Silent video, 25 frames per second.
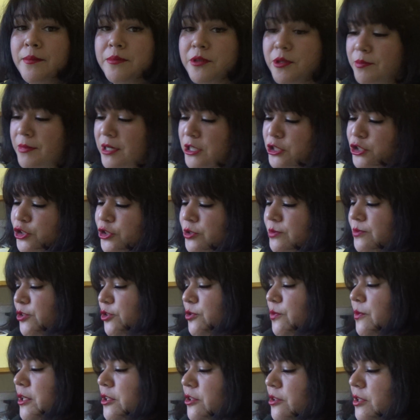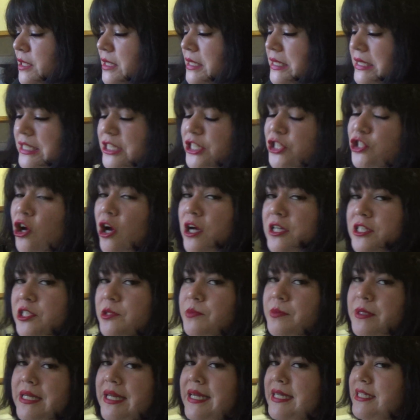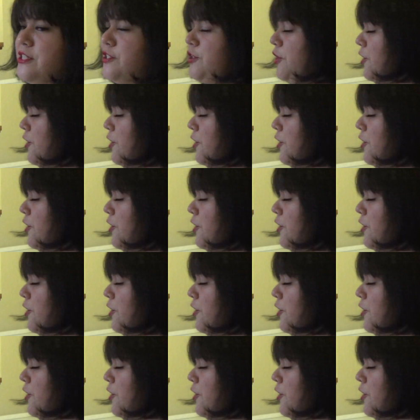up the mushrooms. You want the sauce to be nice